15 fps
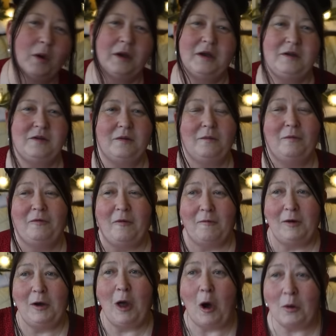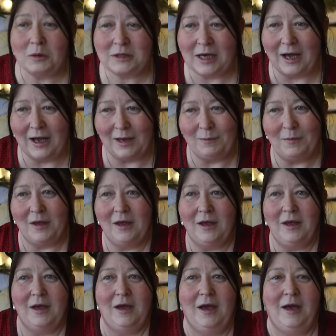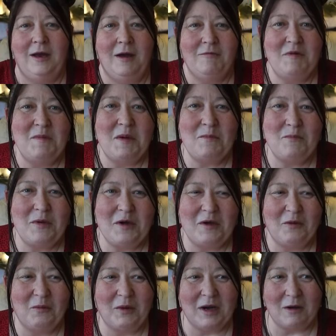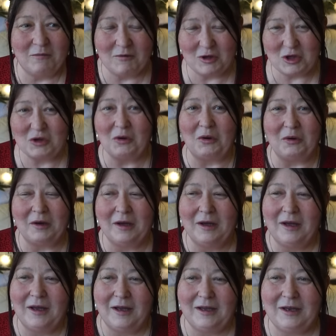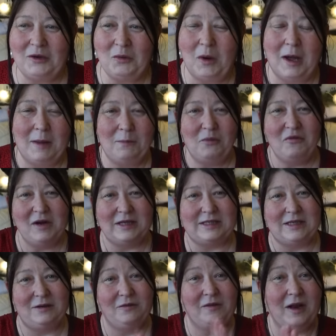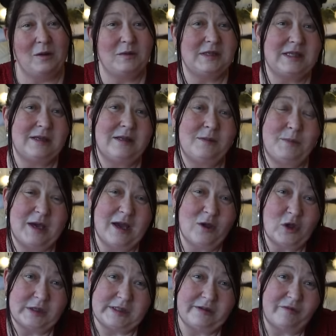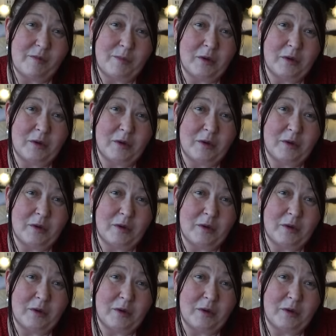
wanted for a long time. And I remember when I was young, you know, and pressing flowers in the pages of a